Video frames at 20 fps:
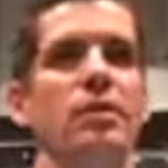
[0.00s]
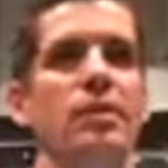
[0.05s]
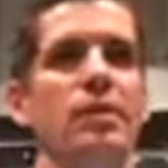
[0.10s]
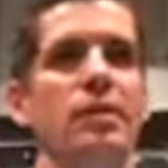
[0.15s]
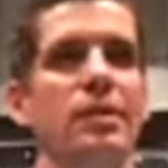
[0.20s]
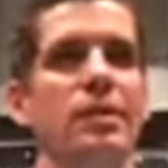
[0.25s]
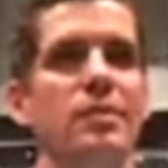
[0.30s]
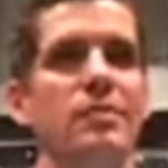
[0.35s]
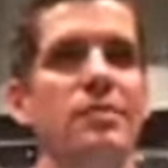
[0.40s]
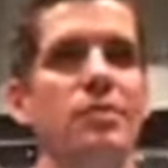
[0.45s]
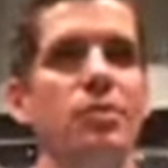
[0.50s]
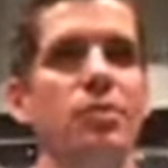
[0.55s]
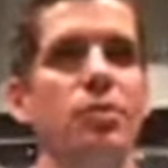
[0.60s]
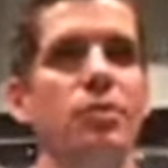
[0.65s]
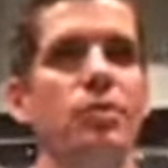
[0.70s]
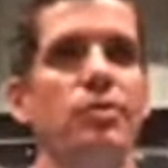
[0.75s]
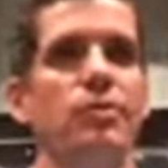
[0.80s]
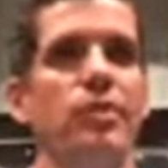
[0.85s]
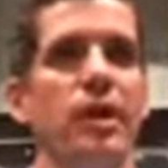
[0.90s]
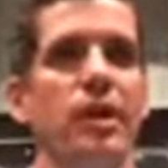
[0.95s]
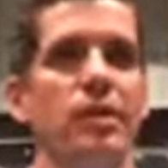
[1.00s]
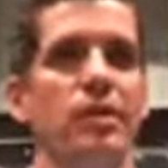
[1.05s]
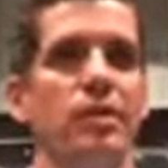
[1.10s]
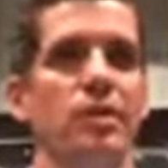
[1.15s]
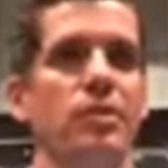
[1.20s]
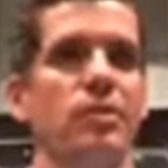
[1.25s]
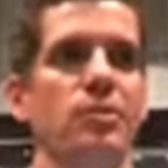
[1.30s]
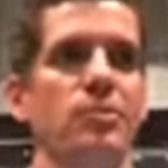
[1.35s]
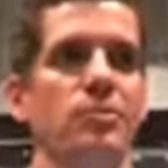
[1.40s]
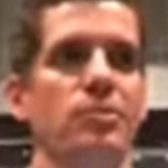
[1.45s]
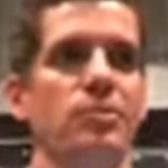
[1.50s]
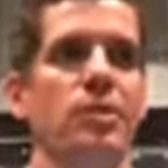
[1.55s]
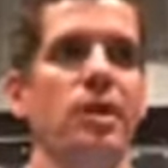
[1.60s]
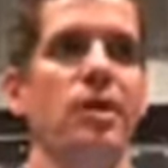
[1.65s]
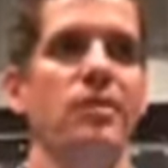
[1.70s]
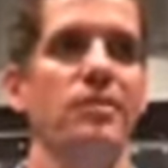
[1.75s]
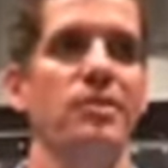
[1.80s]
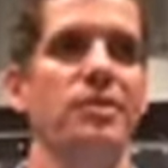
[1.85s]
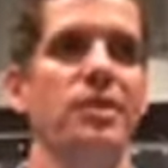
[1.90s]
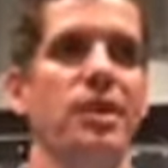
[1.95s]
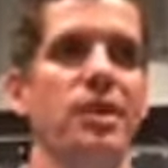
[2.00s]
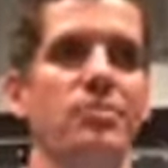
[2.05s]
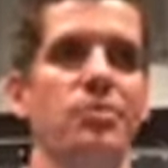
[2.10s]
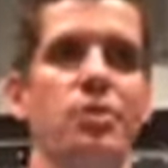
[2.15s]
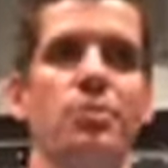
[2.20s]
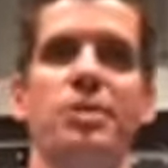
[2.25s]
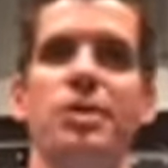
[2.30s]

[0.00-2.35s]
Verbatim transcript: gets glorified in our culture oftentimes are